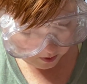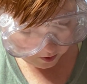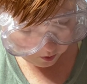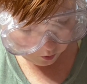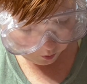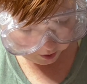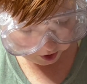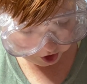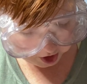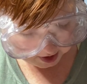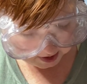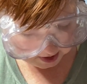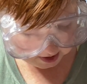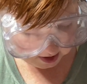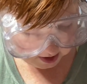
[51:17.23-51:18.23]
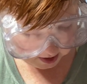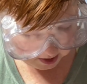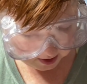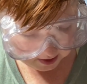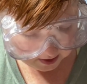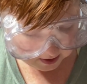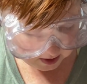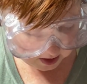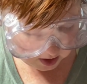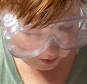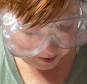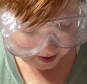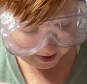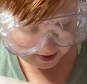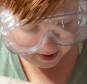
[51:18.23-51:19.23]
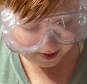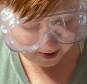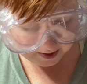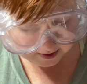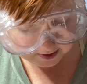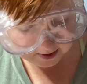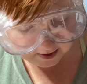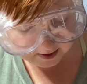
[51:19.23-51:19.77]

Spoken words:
we're just gonna go ahead and